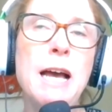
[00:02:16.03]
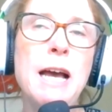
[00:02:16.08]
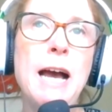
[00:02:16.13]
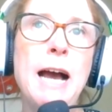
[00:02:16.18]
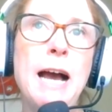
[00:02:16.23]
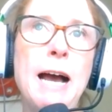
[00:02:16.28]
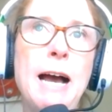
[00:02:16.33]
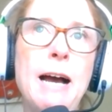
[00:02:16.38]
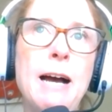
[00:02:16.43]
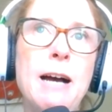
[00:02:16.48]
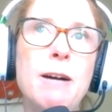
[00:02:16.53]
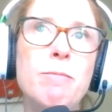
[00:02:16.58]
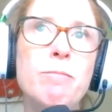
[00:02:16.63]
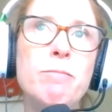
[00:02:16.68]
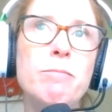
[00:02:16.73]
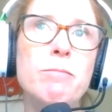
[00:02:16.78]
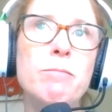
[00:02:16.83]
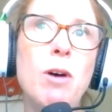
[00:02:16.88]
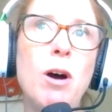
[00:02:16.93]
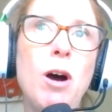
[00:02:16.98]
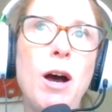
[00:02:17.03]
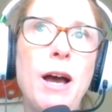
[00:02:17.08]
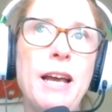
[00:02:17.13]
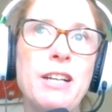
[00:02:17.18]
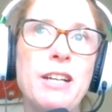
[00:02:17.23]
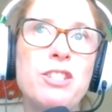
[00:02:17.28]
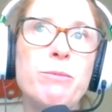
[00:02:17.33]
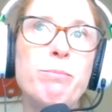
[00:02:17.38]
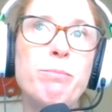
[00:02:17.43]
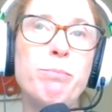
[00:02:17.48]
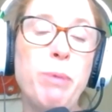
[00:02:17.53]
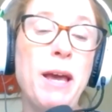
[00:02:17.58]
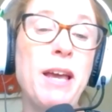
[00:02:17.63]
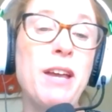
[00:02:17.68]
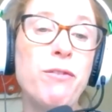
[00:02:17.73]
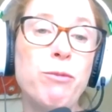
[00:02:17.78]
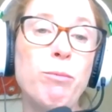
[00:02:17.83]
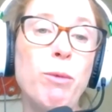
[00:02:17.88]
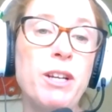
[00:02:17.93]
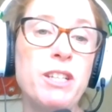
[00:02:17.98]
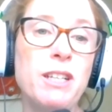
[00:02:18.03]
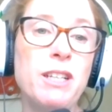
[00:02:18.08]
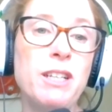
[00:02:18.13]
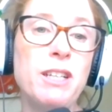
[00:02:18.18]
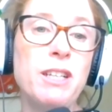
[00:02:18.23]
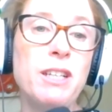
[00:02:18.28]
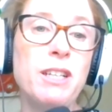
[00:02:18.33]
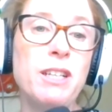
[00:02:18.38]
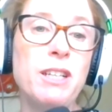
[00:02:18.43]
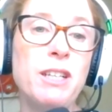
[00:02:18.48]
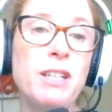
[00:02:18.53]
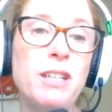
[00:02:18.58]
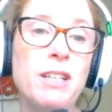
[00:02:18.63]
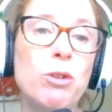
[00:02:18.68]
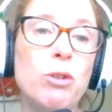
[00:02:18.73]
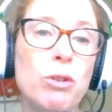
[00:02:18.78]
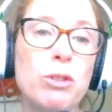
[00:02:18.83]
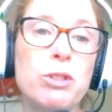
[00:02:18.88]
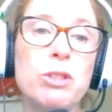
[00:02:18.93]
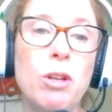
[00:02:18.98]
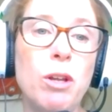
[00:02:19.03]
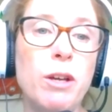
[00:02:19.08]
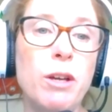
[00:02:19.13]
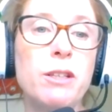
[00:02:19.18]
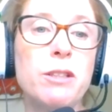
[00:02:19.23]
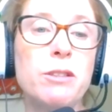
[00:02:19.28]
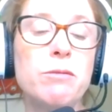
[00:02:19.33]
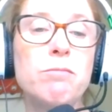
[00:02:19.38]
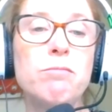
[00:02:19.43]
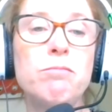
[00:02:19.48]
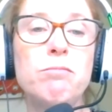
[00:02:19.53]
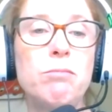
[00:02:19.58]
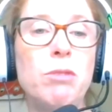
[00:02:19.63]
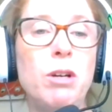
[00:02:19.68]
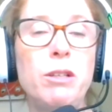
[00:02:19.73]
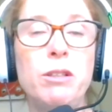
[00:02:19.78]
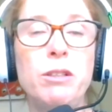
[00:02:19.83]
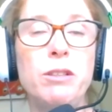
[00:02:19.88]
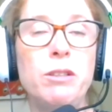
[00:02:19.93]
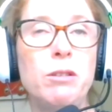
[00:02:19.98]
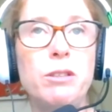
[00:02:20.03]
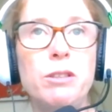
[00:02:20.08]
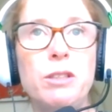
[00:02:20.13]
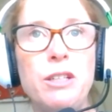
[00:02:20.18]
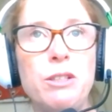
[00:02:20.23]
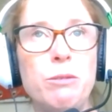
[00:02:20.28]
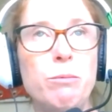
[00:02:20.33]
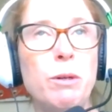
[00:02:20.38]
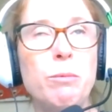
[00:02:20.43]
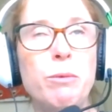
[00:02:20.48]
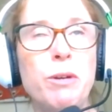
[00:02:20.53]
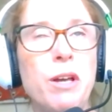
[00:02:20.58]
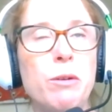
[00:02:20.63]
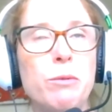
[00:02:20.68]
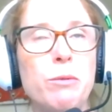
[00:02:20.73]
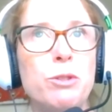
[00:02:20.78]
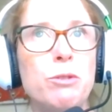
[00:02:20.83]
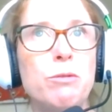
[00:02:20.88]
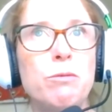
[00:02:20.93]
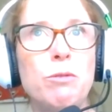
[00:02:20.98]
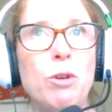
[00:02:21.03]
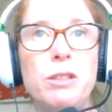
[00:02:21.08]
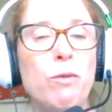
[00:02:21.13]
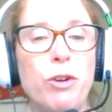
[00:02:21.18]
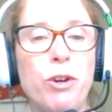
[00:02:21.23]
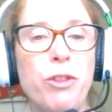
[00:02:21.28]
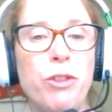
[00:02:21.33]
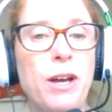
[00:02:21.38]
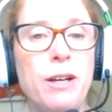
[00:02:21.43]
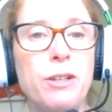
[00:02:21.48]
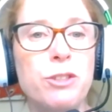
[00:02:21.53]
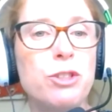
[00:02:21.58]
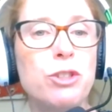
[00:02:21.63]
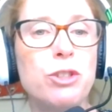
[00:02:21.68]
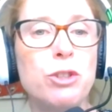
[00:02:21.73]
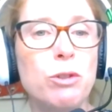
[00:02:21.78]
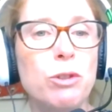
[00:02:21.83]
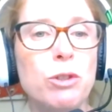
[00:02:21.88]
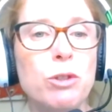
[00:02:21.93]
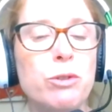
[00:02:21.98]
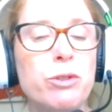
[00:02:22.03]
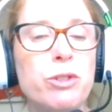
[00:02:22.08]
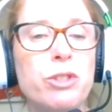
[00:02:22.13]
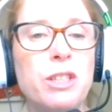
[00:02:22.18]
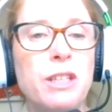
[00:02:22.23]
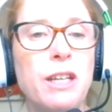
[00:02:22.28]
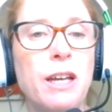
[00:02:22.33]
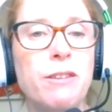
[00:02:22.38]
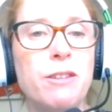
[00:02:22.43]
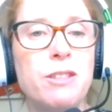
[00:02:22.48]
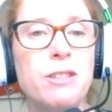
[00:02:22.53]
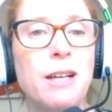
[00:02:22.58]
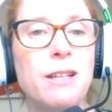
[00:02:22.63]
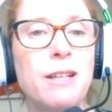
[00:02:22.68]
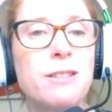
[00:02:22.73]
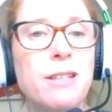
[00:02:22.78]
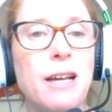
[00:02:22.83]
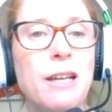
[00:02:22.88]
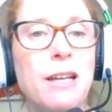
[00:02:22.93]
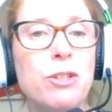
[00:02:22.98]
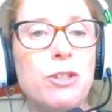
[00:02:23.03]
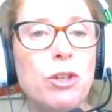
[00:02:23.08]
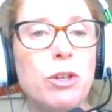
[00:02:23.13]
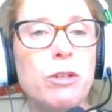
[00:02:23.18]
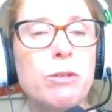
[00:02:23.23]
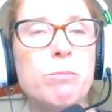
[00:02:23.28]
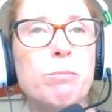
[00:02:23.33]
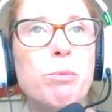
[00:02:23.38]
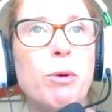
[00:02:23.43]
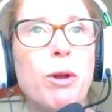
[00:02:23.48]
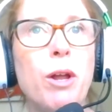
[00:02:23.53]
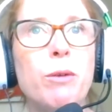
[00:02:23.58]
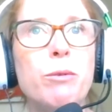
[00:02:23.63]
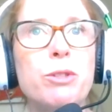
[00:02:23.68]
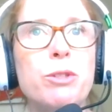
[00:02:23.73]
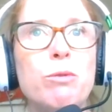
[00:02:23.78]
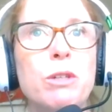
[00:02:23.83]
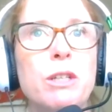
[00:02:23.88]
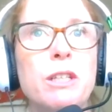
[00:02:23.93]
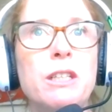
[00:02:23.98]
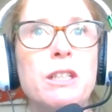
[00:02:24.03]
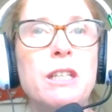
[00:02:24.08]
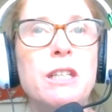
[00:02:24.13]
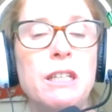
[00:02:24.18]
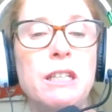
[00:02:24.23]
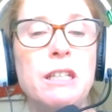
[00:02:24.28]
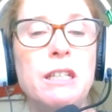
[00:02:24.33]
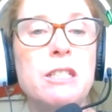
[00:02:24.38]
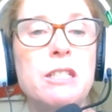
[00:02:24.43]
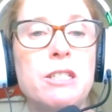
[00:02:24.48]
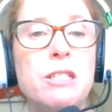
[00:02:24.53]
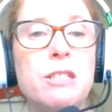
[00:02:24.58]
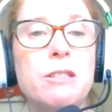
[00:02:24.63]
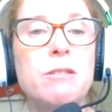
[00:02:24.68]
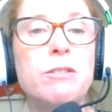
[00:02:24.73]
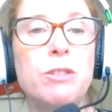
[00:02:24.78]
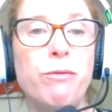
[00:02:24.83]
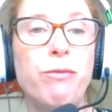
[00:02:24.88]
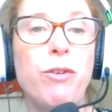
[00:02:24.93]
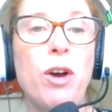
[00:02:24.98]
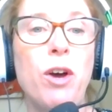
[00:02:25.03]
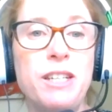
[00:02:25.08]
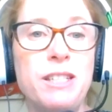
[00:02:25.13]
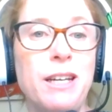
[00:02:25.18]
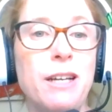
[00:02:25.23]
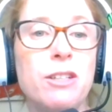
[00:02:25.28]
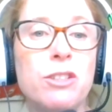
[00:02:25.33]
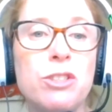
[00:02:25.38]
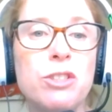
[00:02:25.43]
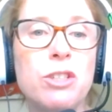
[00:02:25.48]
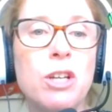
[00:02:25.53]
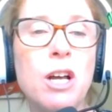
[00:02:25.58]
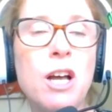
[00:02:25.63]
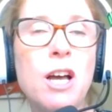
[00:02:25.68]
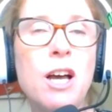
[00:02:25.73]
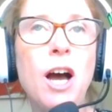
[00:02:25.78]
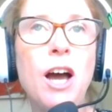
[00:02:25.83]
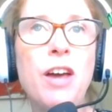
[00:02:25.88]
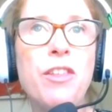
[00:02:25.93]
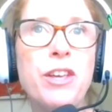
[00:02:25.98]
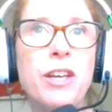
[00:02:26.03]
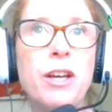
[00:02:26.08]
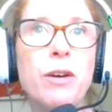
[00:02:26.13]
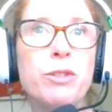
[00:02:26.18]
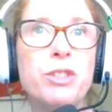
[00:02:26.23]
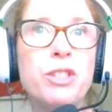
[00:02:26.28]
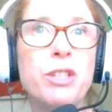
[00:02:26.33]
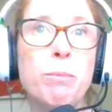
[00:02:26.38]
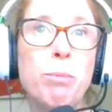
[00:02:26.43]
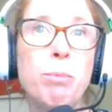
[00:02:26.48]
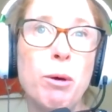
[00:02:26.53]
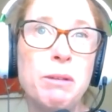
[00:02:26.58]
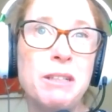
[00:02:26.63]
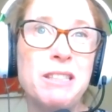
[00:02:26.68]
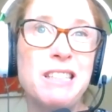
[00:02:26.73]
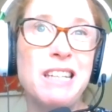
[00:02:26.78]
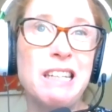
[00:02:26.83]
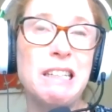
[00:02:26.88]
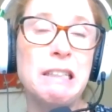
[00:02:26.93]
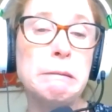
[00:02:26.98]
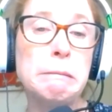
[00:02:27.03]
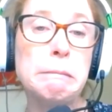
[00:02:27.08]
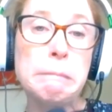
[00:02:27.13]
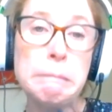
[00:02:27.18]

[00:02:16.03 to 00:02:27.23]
I had to pay for my DAT scan, which cost I don't know, I can't remember now, it was over €1,000 to get the DAT scan done, but I was really keen to find out. I think I was in the public setting.